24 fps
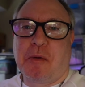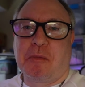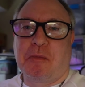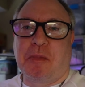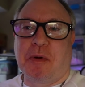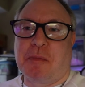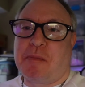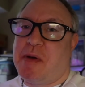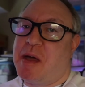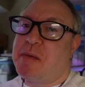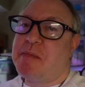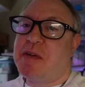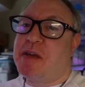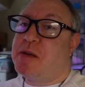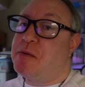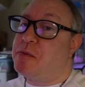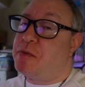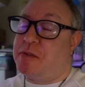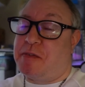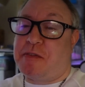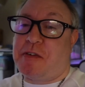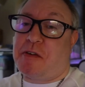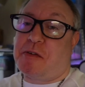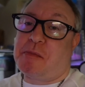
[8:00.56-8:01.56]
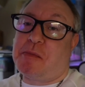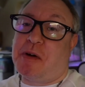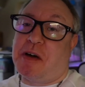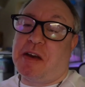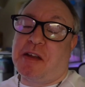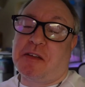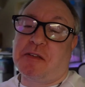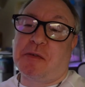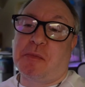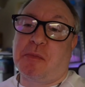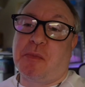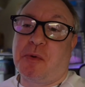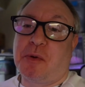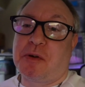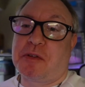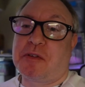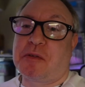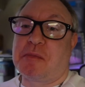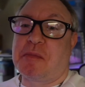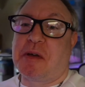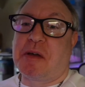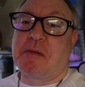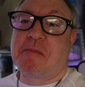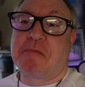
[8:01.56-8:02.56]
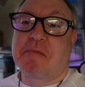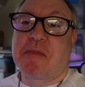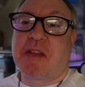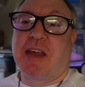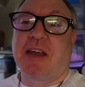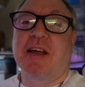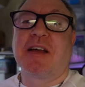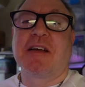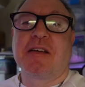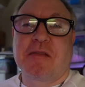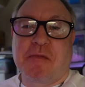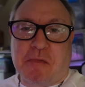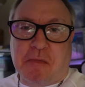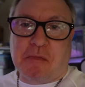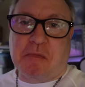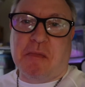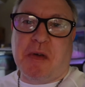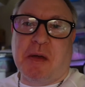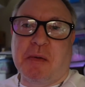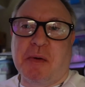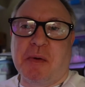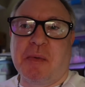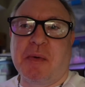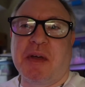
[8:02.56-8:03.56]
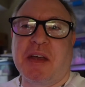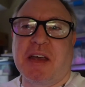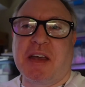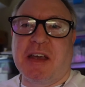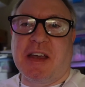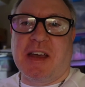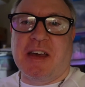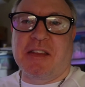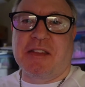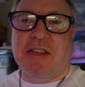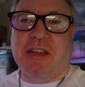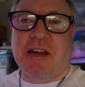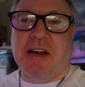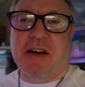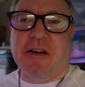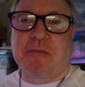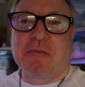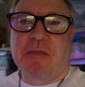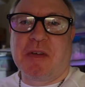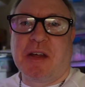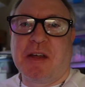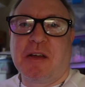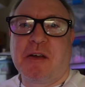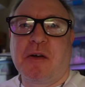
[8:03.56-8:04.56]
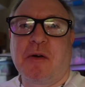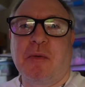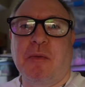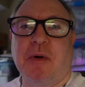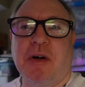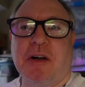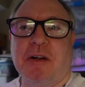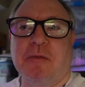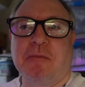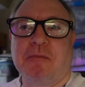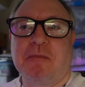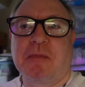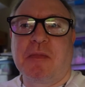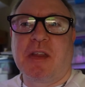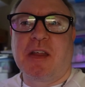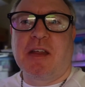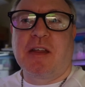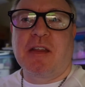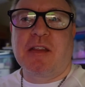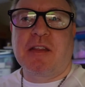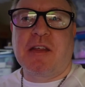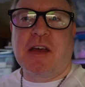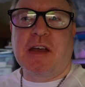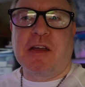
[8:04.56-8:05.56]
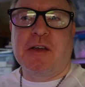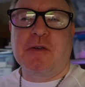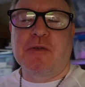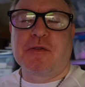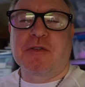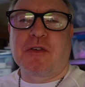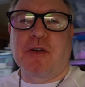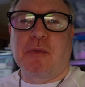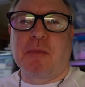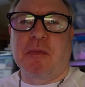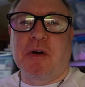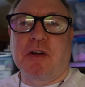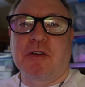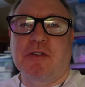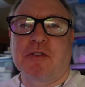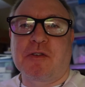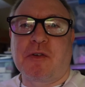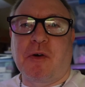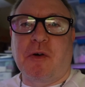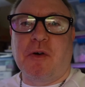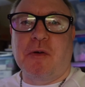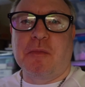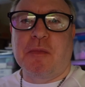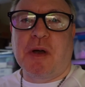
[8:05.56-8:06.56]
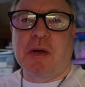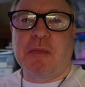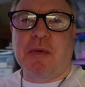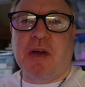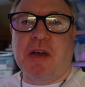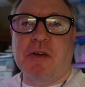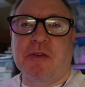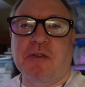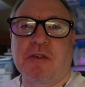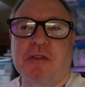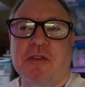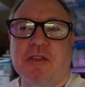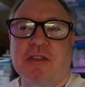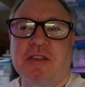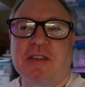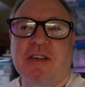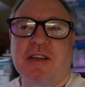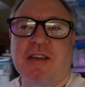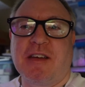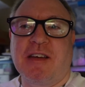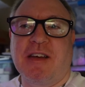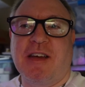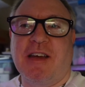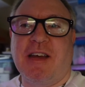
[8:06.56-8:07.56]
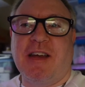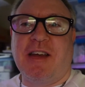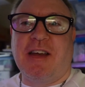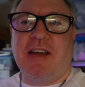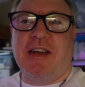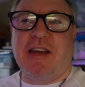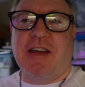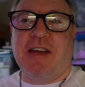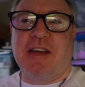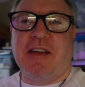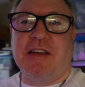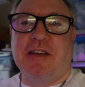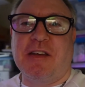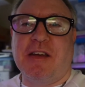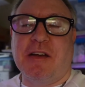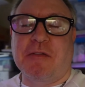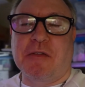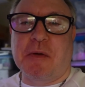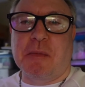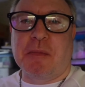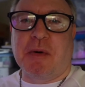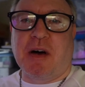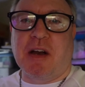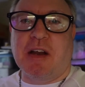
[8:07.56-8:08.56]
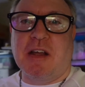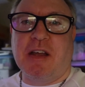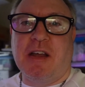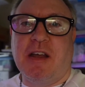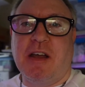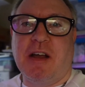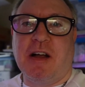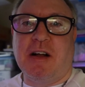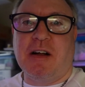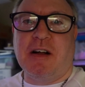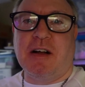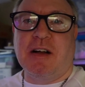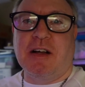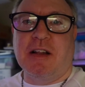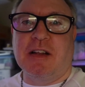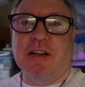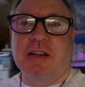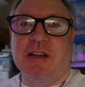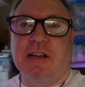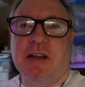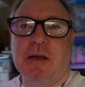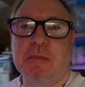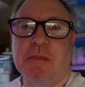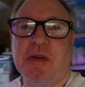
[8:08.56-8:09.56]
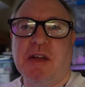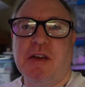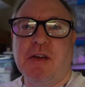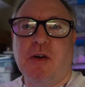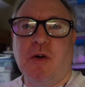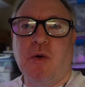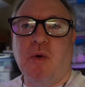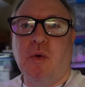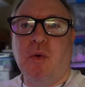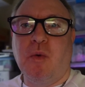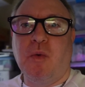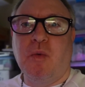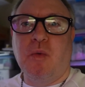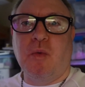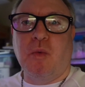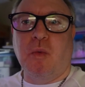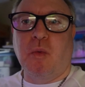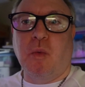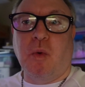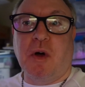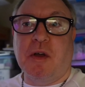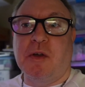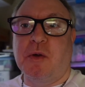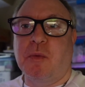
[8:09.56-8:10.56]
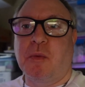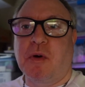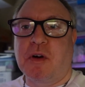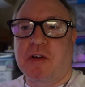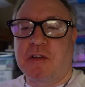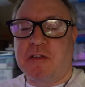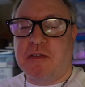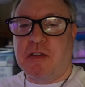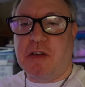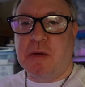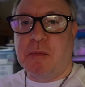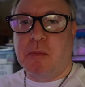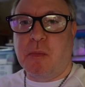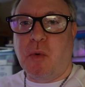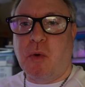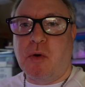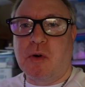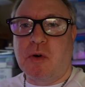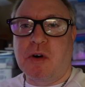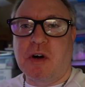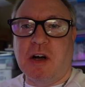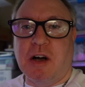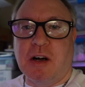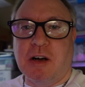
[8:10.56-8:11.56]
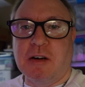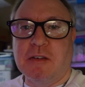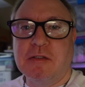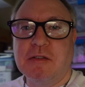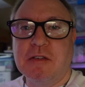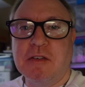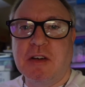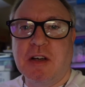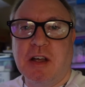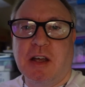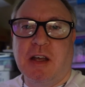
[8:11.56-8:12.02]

But maybe if everybody supports me, maybe we can get there. Well, thank you so much to all my patrons and everybody. Uh, let me know what you want to see more of